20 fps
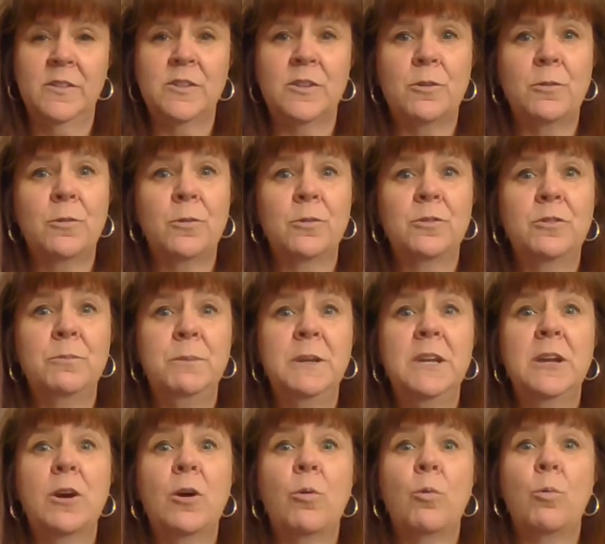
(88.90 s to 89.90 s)
So to
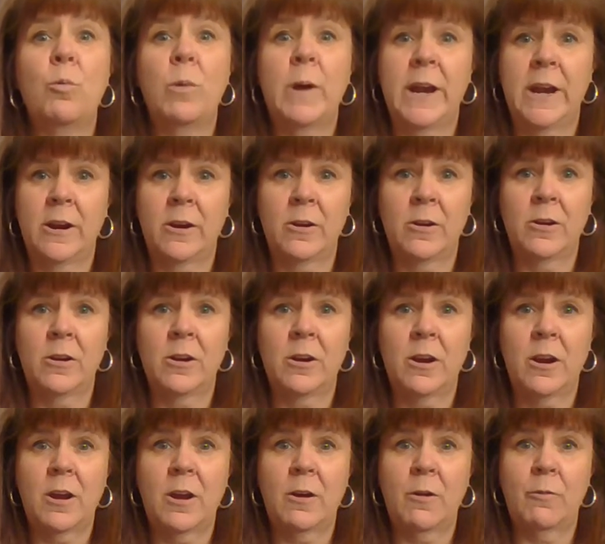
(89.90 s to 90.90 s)
be aware
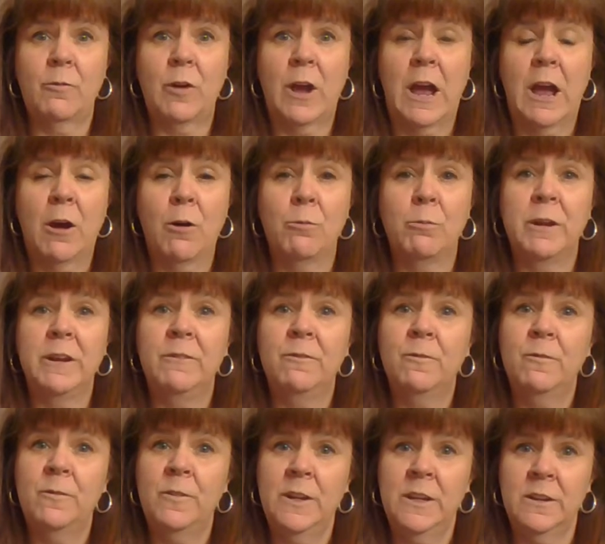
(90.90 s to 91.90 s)
of how we
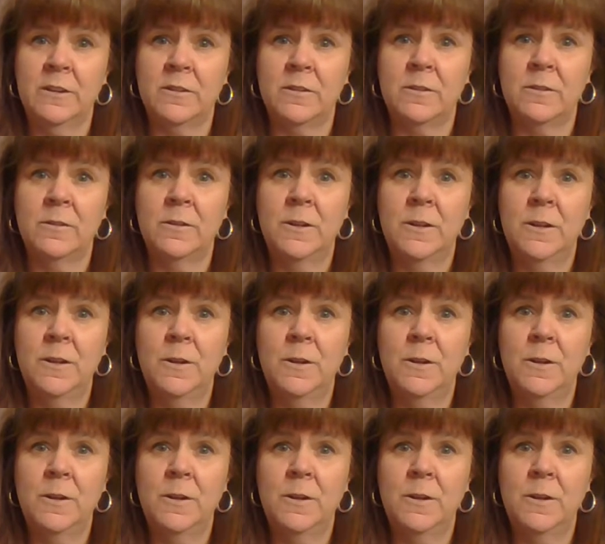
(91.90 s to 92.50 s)
feel